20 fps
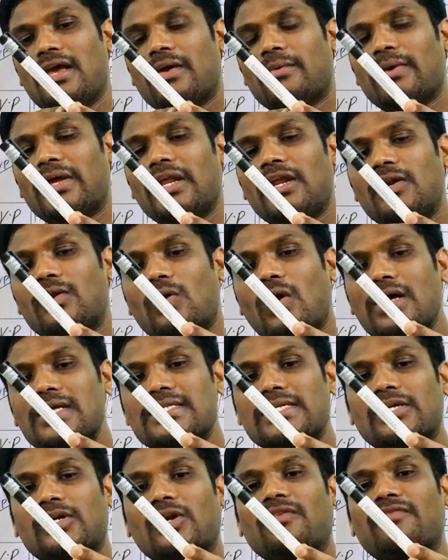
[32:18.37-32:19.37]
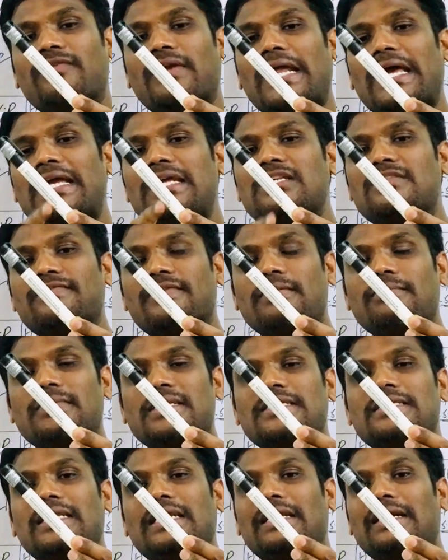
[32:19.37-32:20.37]
When I draw a set of lines from
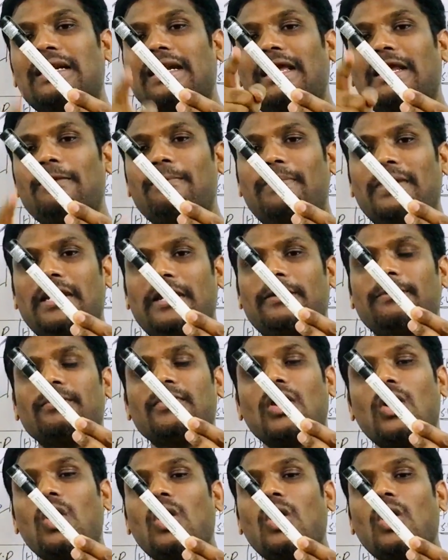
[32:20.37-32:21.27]
this inclined plane,